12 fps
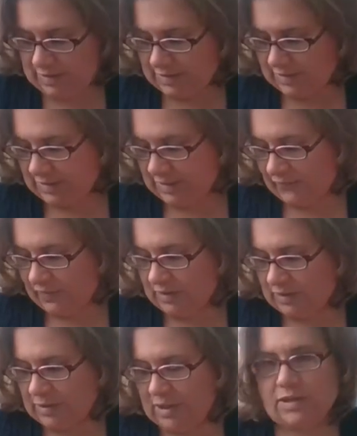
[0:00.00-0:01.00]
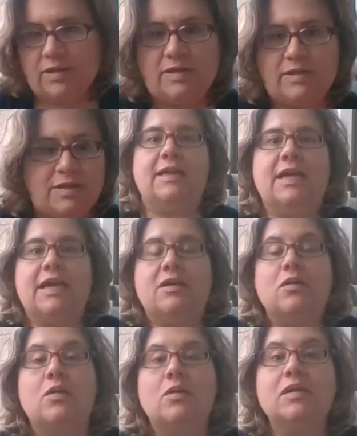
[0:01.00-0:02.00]
$7. They had
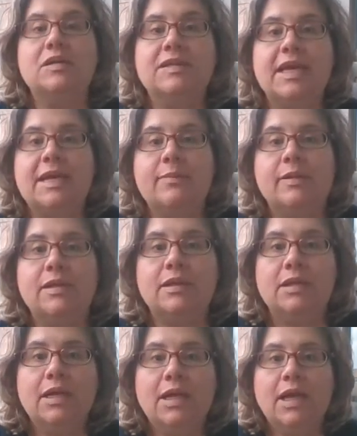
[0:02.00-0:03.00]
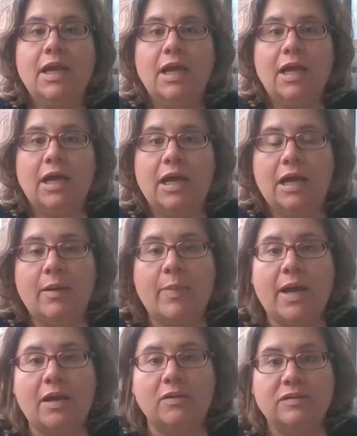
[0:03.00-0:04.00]
a whole table
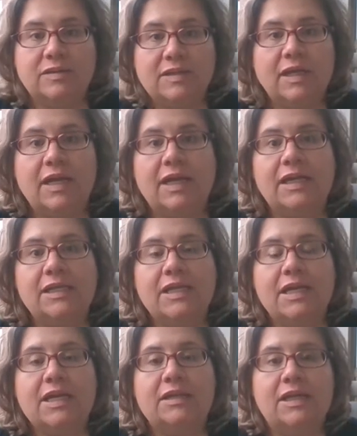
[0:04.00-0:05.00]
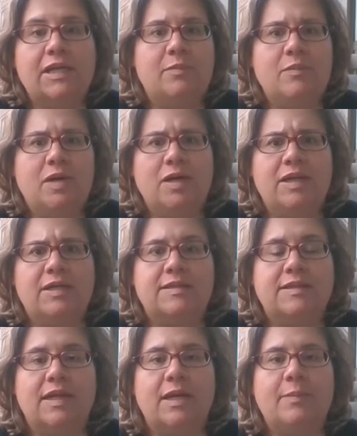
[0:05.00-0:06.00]
outside, like a market
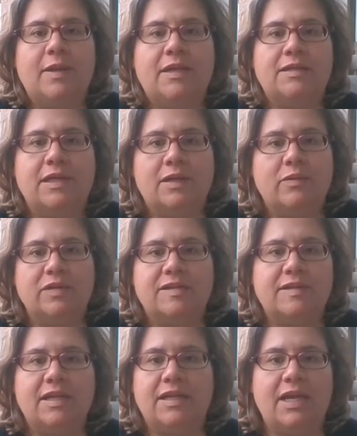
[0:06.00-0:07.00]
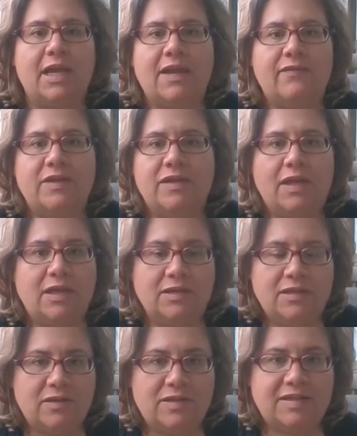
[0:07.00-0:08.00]
set up, and they were selling everything
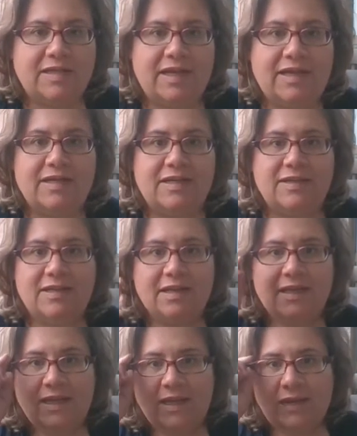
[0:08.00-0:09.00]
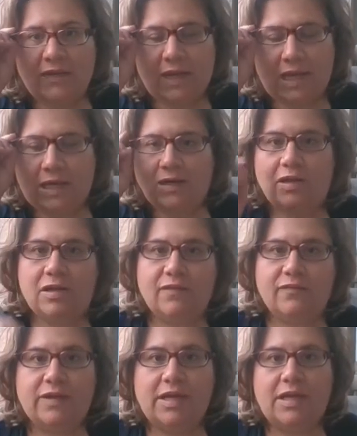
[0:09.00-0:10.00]
under the sun. And they had all
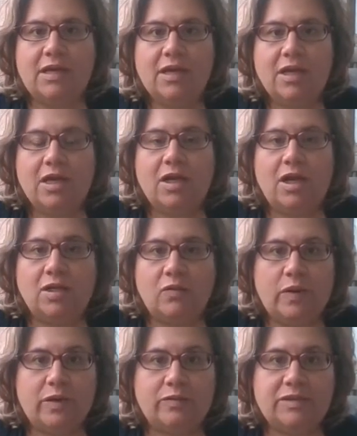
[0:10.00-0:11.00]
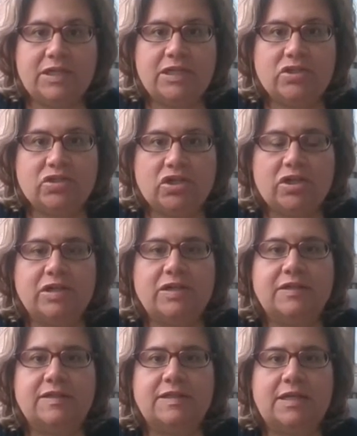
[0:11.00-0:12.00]
of the Colorado
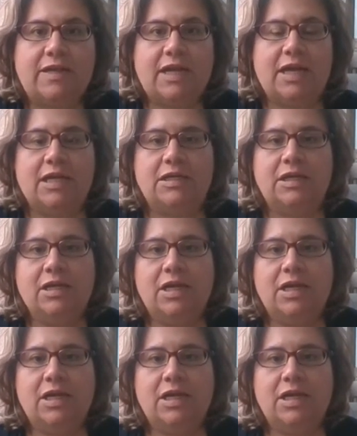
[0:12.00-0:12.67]
t-shirts, and they had